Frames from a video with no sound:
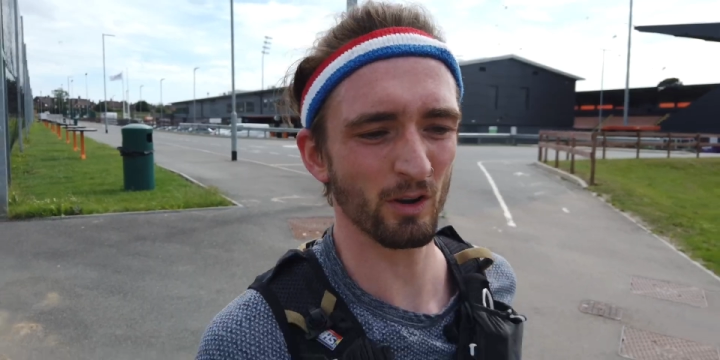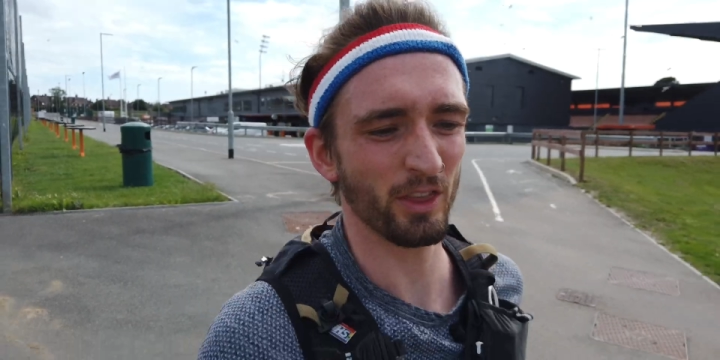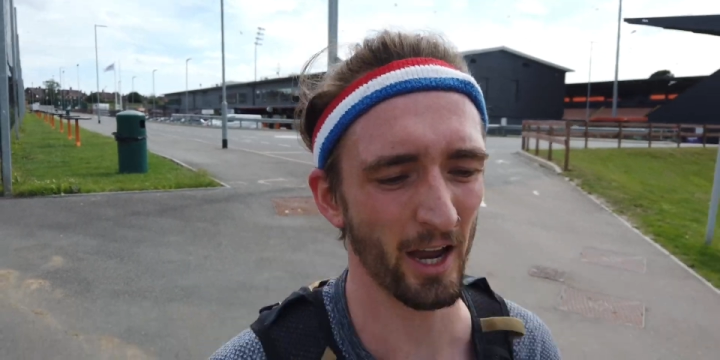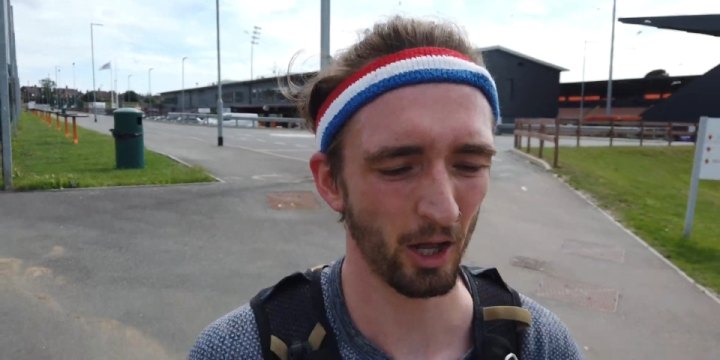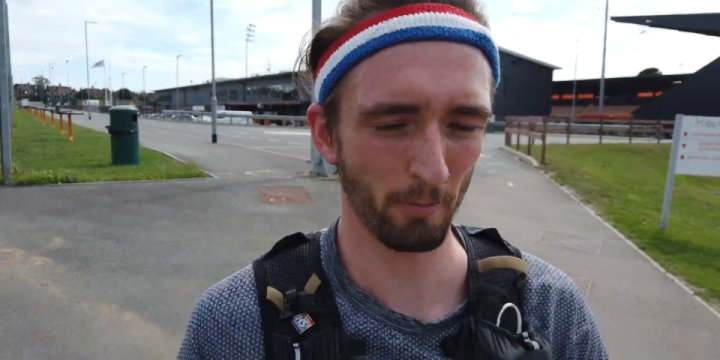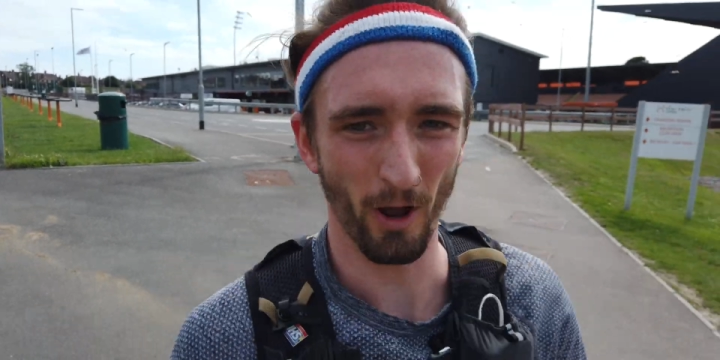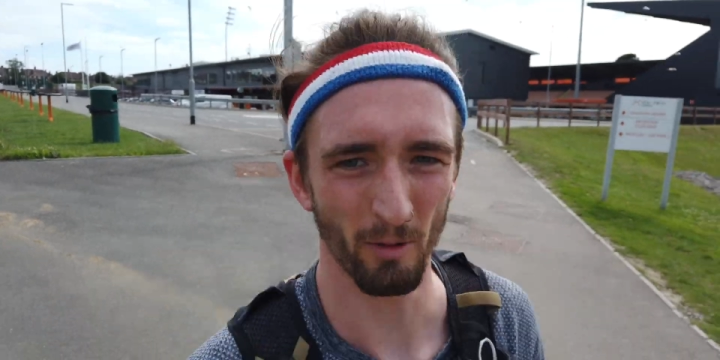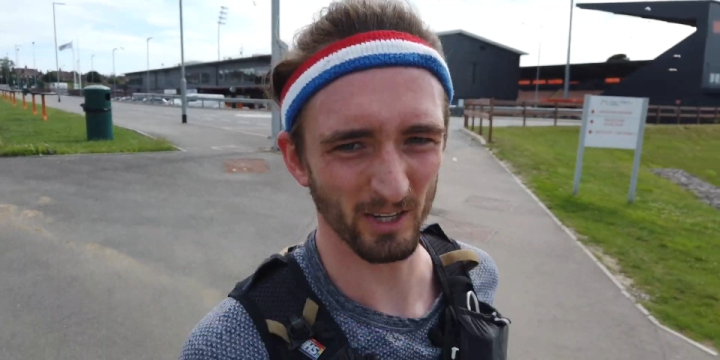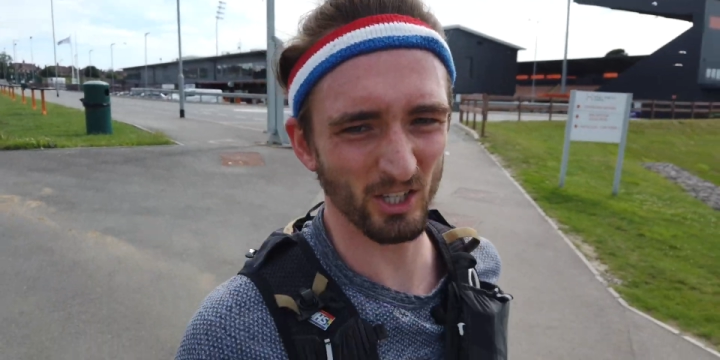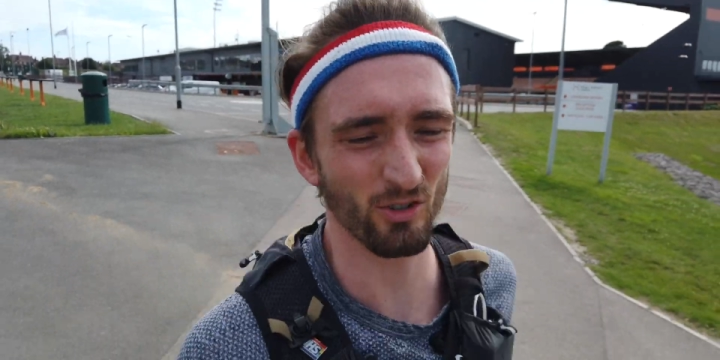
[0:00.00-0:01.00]
route that I'll put
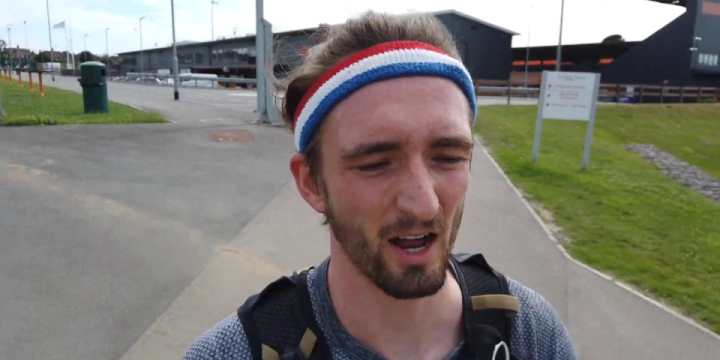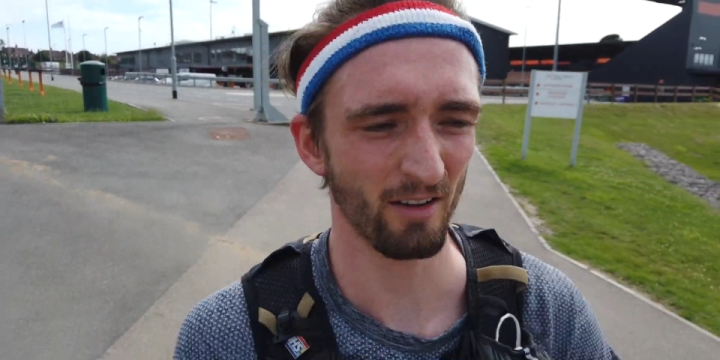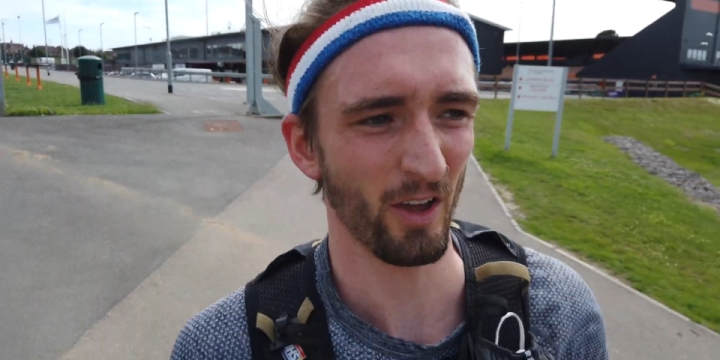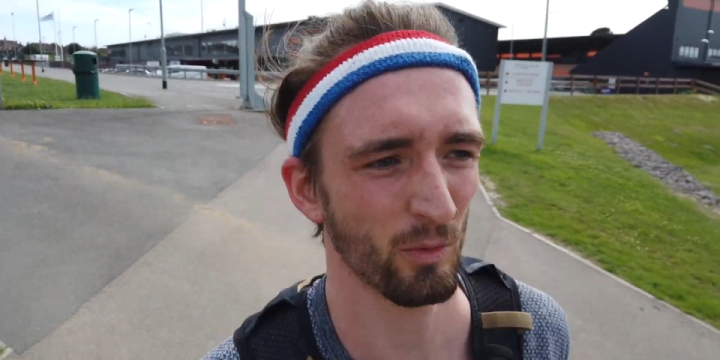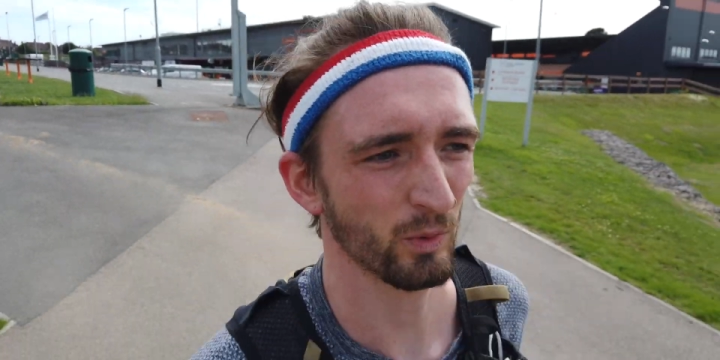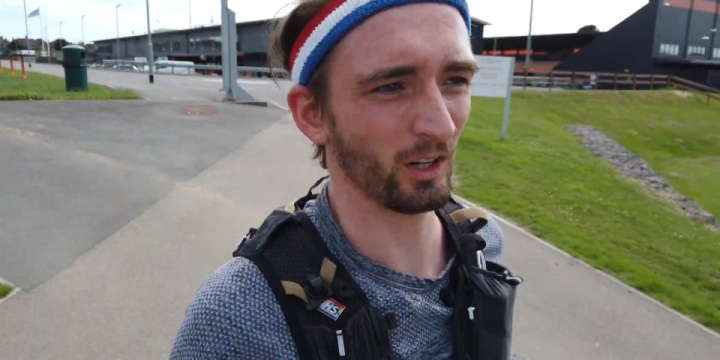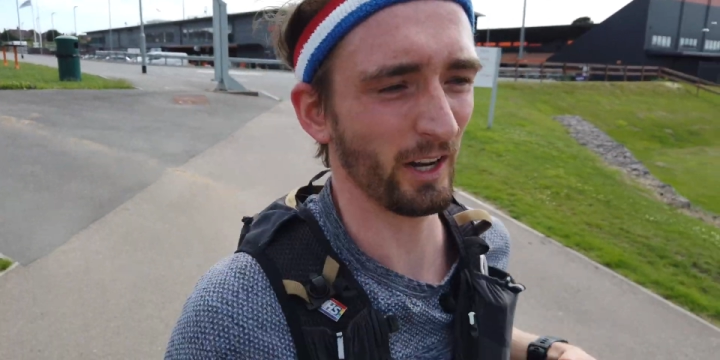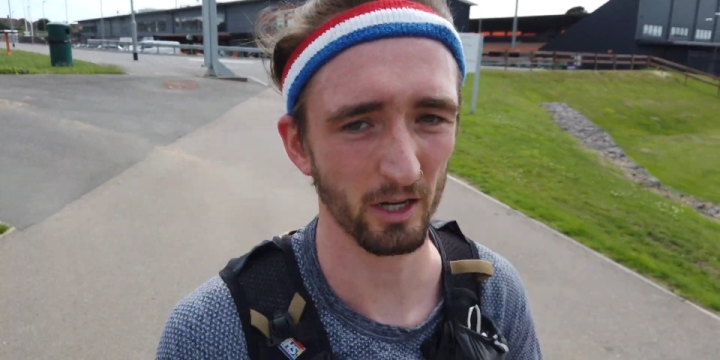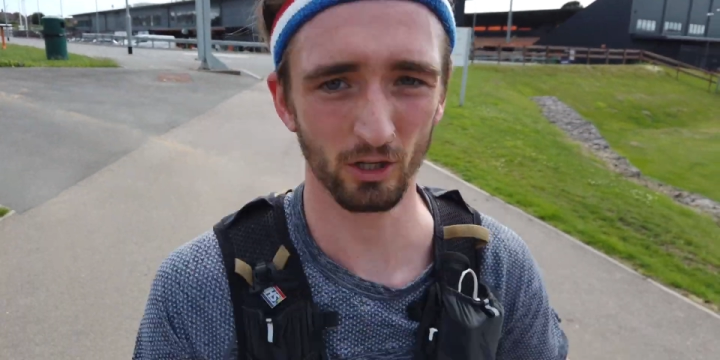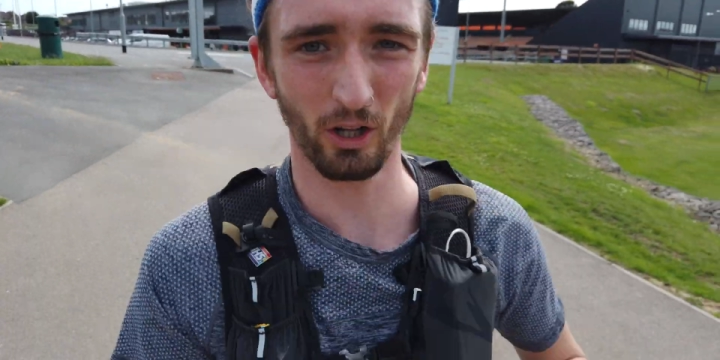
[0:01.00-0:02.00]
on my Strava
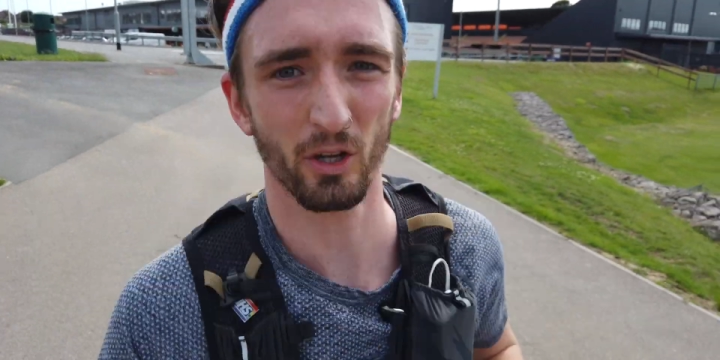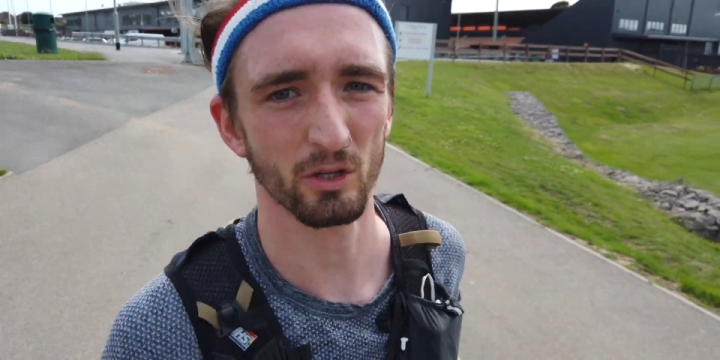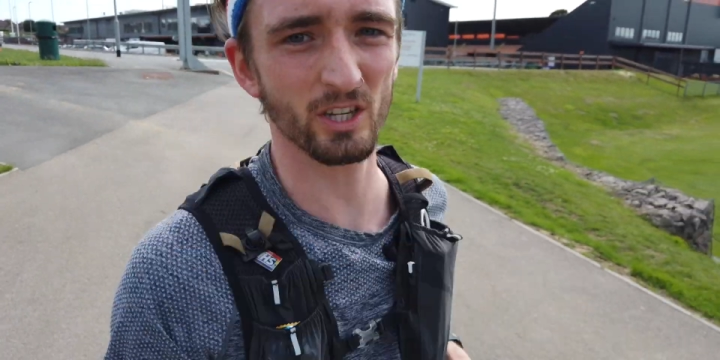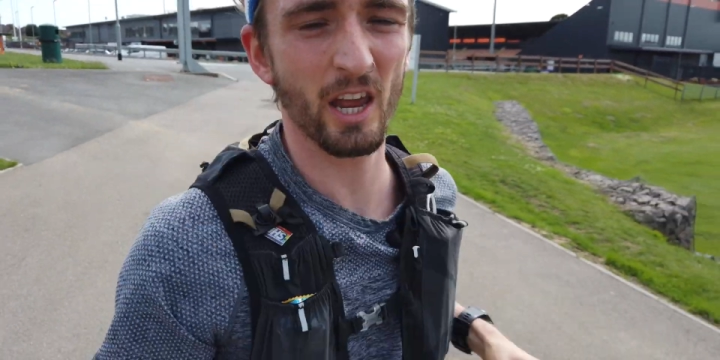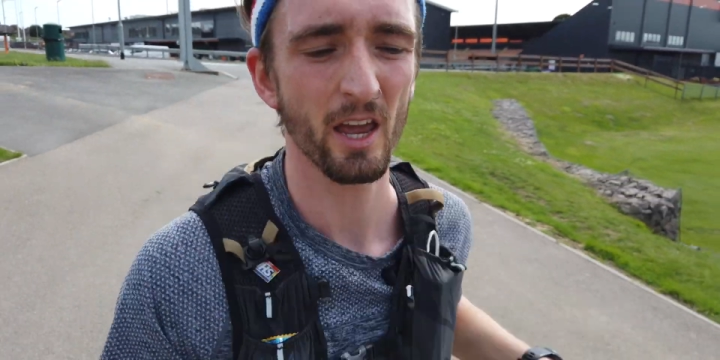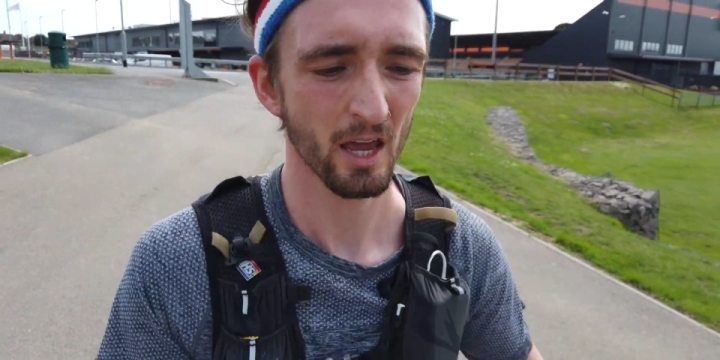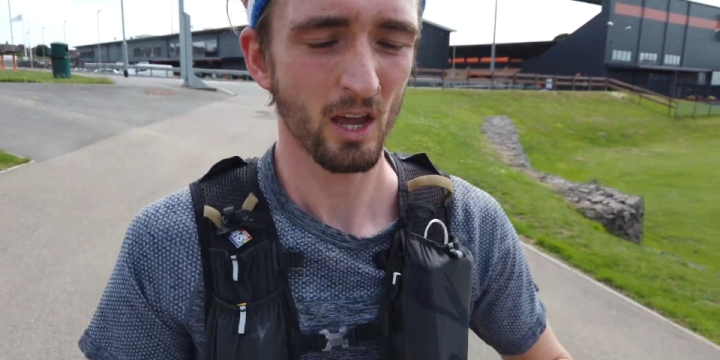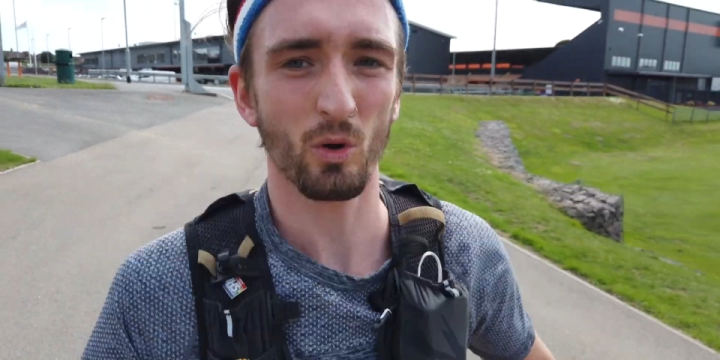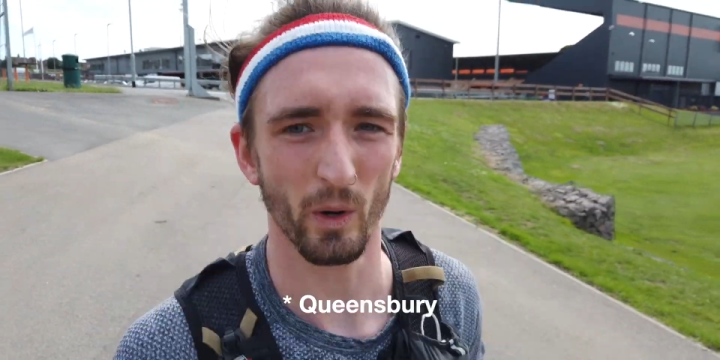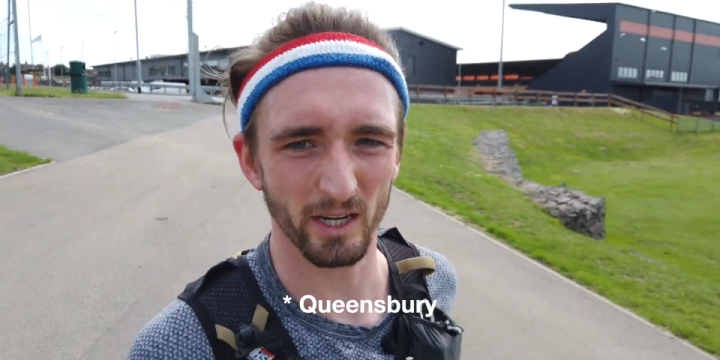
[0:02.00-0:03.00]
will include
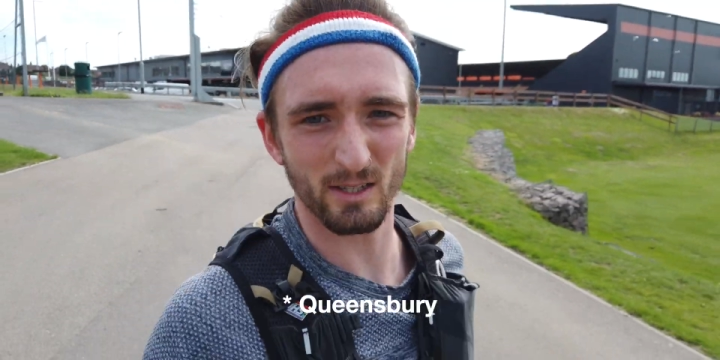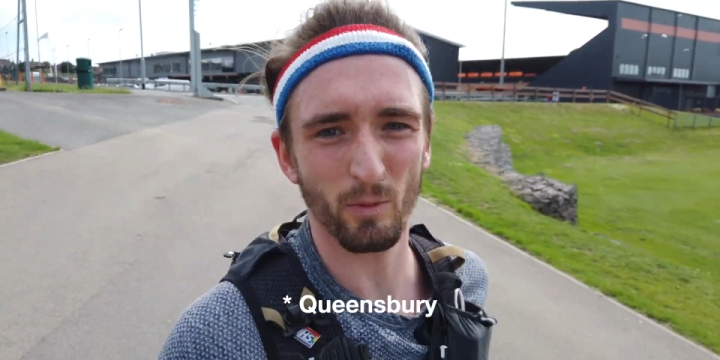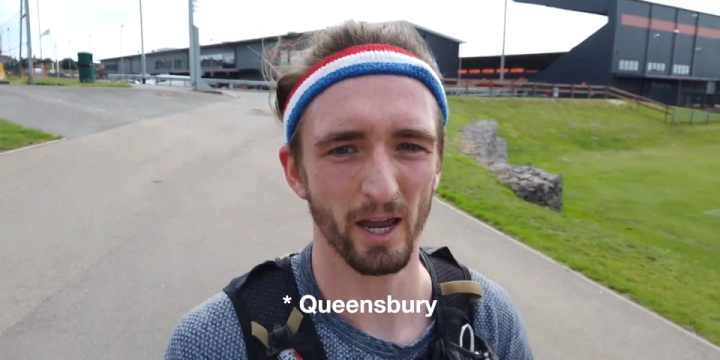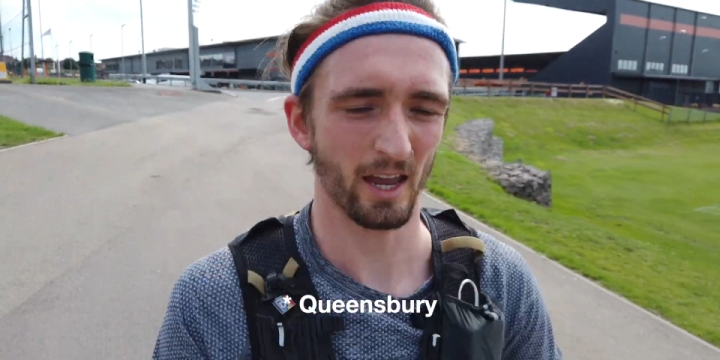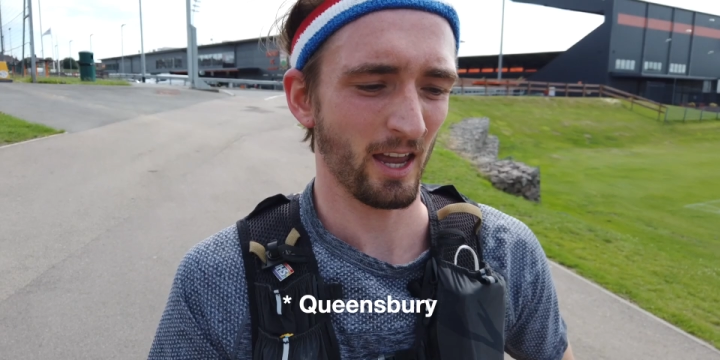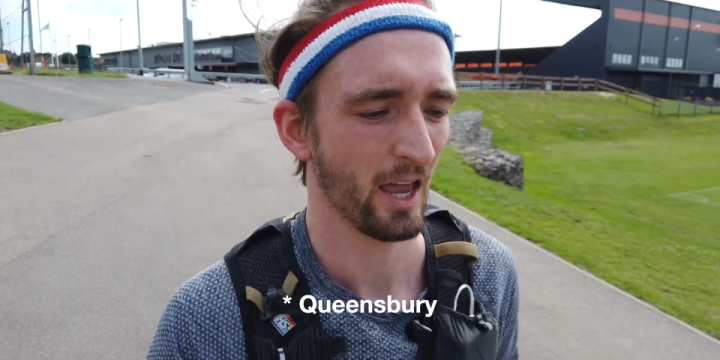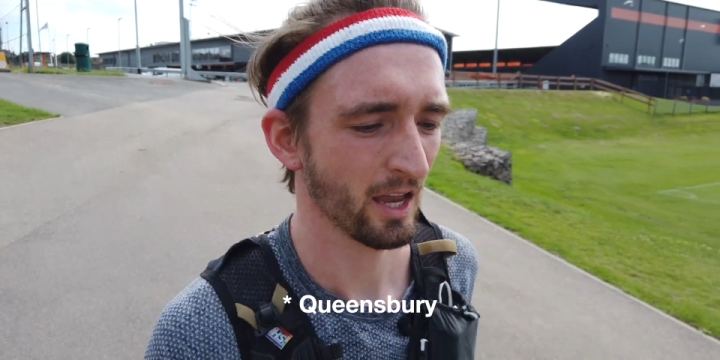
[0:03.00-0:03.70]
Queensway,